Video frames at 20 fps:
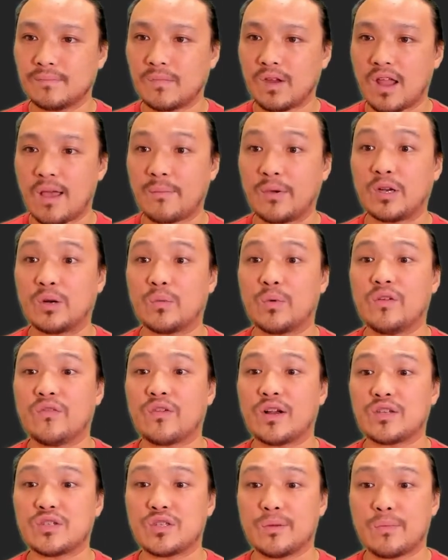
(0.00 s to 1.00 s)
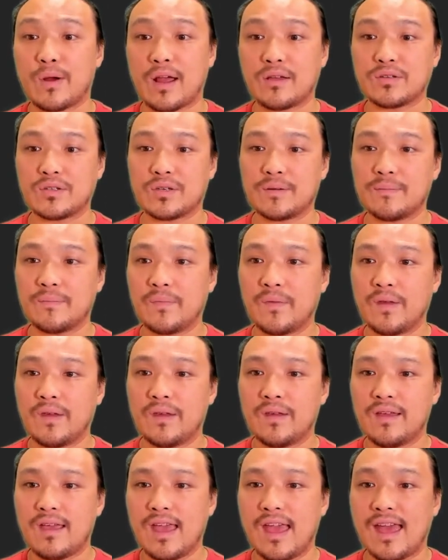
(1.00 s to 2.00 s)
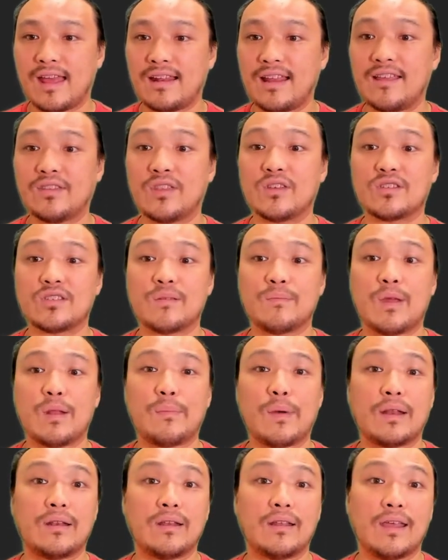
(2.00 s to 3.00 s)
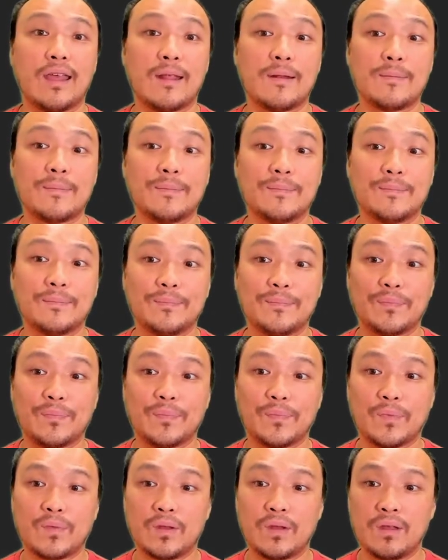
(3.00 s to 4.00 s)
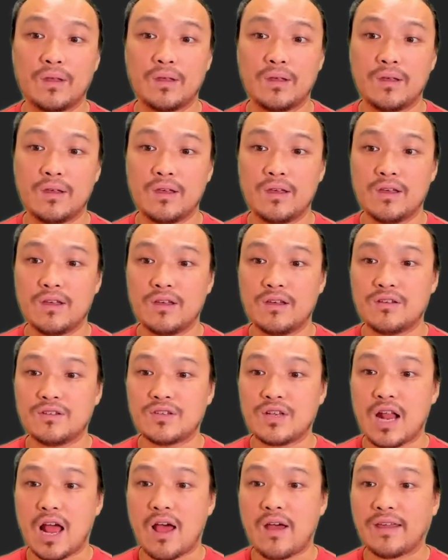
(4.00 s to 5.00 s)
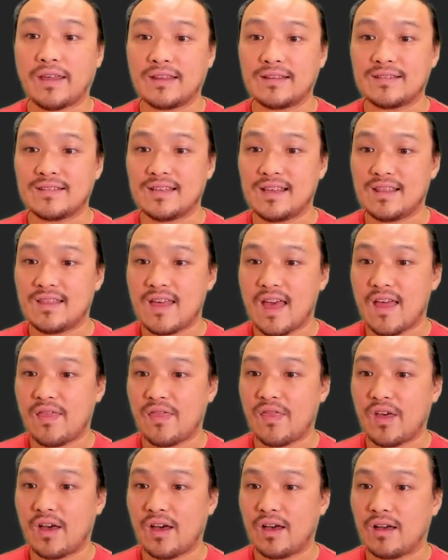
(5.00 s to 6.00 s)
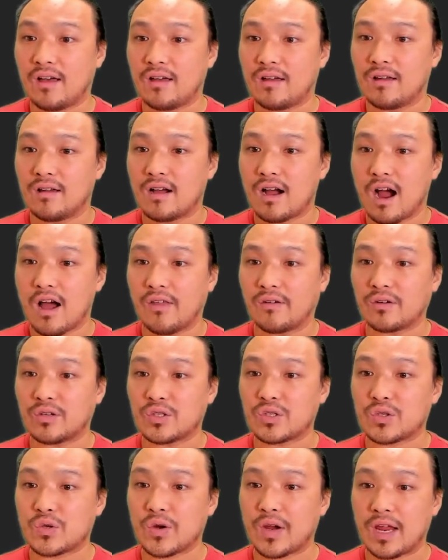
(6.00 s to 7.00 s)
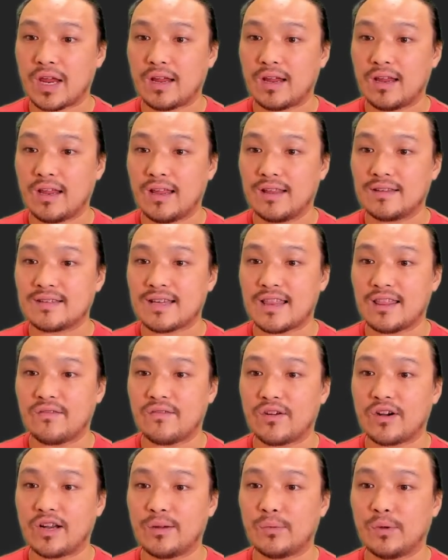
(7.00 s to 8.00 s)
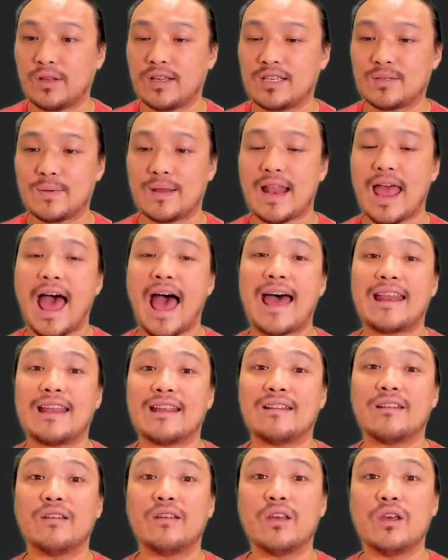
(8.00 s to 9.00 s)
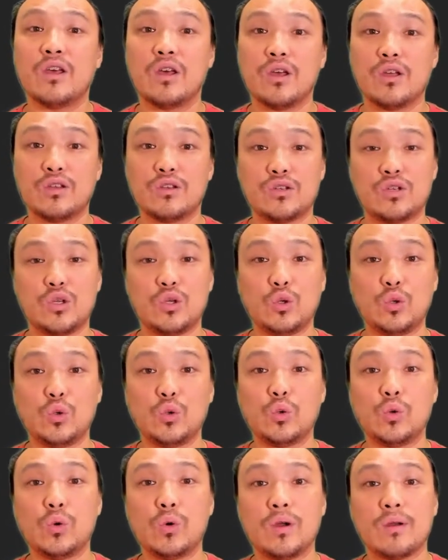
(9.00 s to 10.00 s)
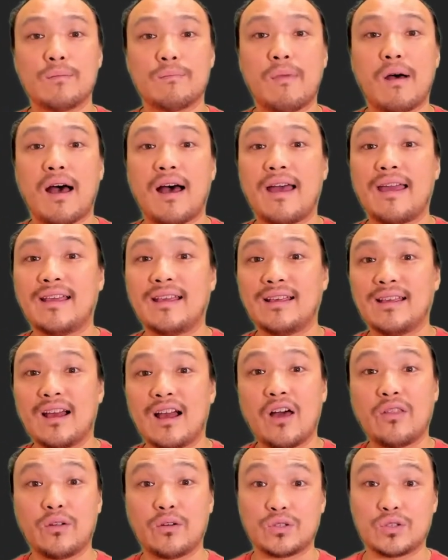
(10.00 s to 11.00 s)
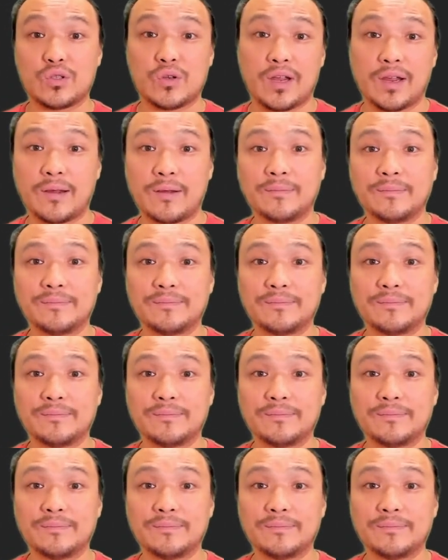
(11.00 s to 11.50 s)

I'm going to refresh the browser and hit the submit button again. So now I can see that the other string inside the variable has been added to my other string.